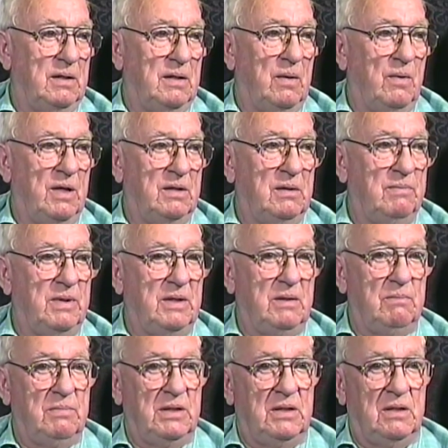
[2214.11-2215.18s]
I wanted to be,
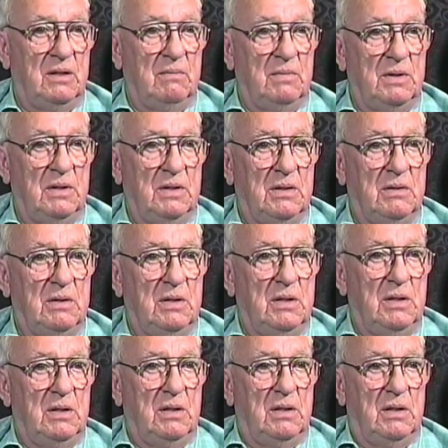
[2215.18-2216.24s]
become a,
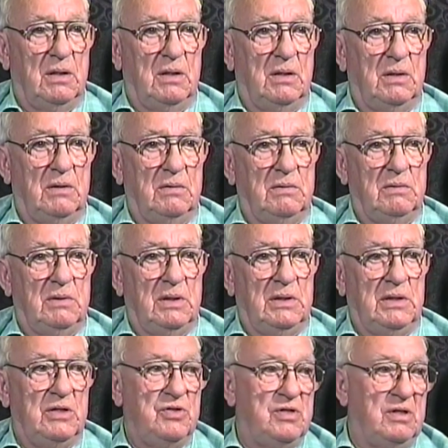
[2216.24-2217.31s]
uh, an
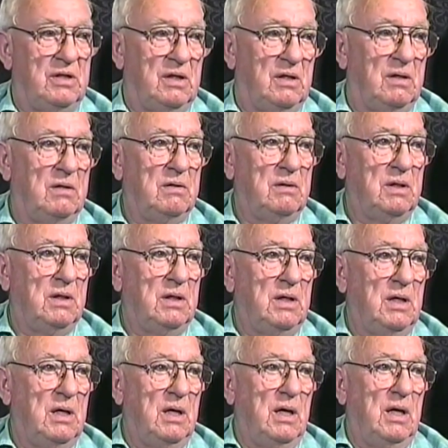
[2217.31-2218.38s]
engineer,
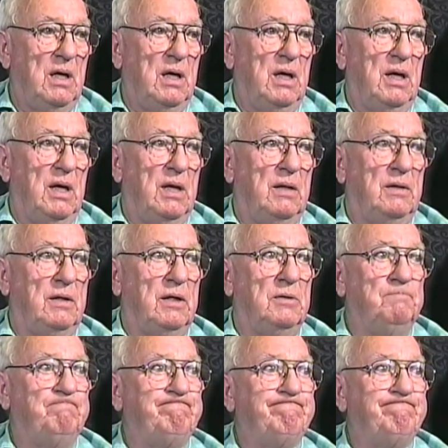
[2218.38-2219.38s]
and um,